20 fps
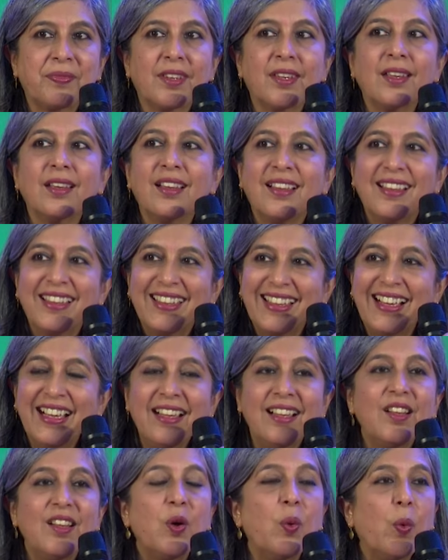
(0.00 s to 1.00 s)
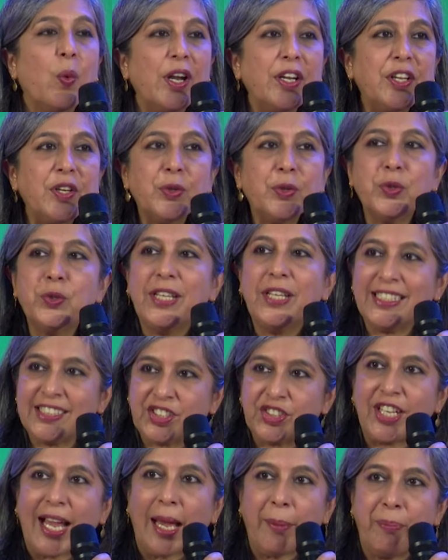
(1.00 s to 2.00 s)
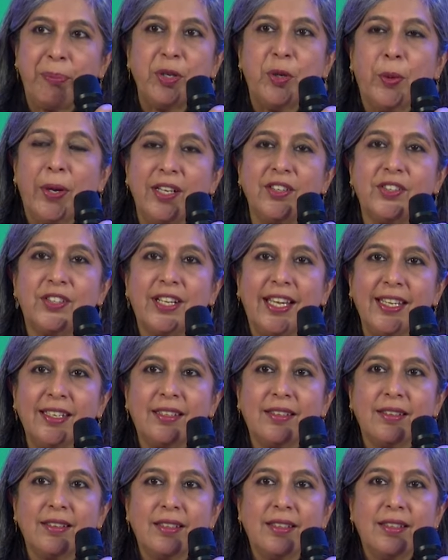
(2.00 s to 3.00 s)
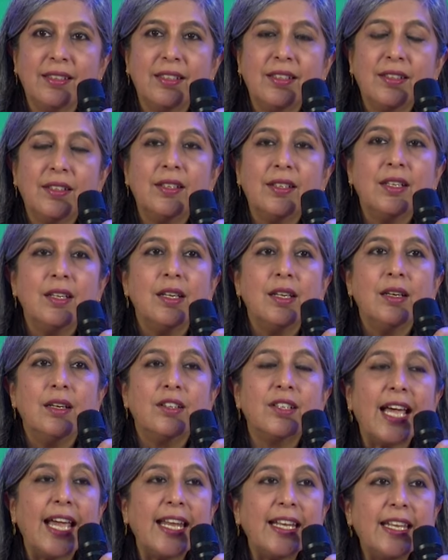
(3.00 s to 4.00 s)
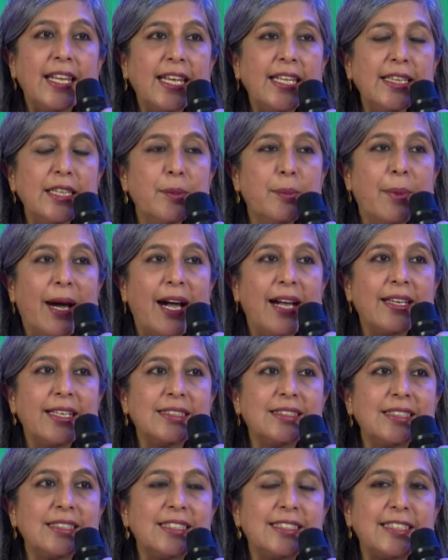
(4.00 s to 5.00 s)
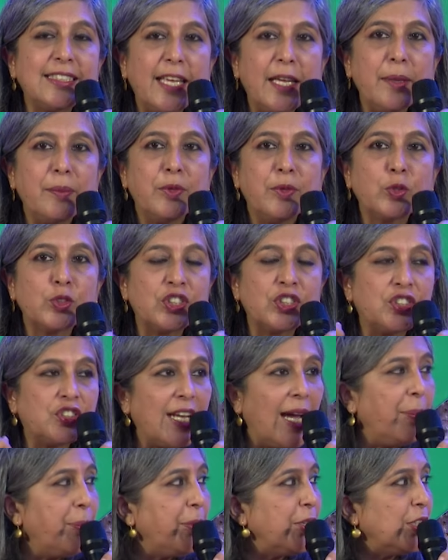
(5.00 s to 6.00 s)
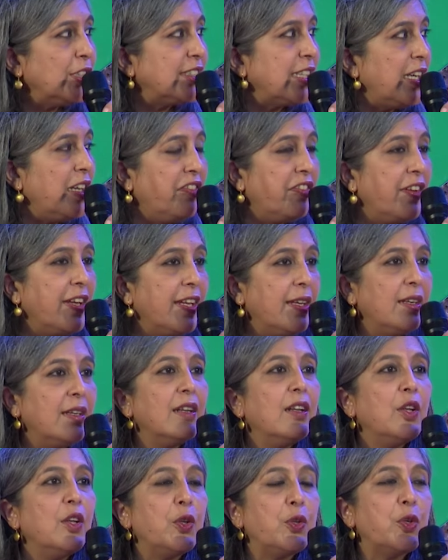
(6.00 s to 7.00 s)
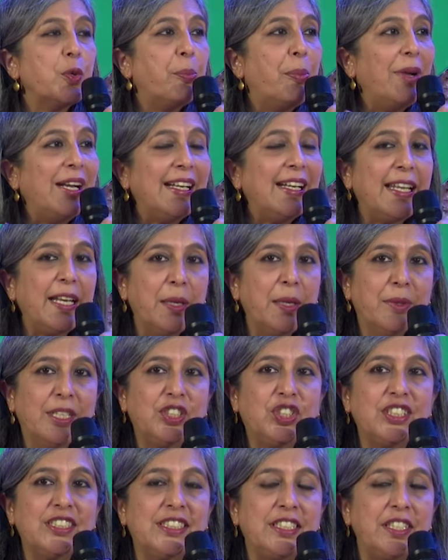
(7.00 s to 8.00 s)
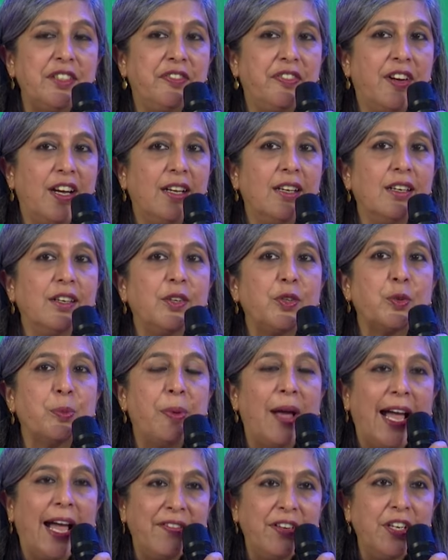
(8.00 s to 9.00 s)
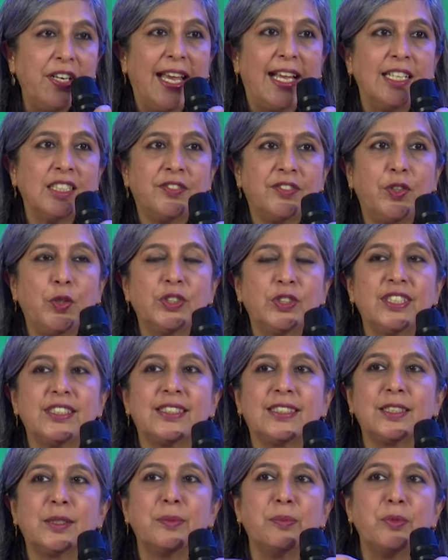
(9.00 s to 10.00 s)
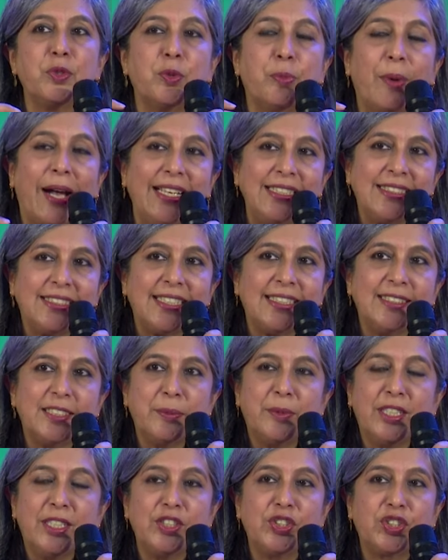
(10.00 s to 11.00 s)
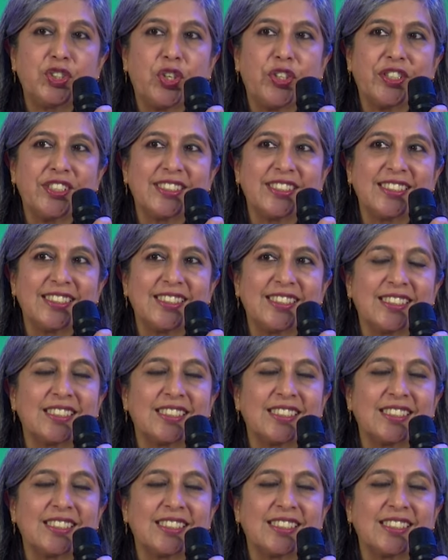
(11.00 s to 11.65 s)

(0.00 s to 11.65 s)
Yeah? What do you do? They strap you in, right? Riding in the markets is same. You strap yourself in, you build an emergency fund, you have a cash flow system, you buy sensible insurances,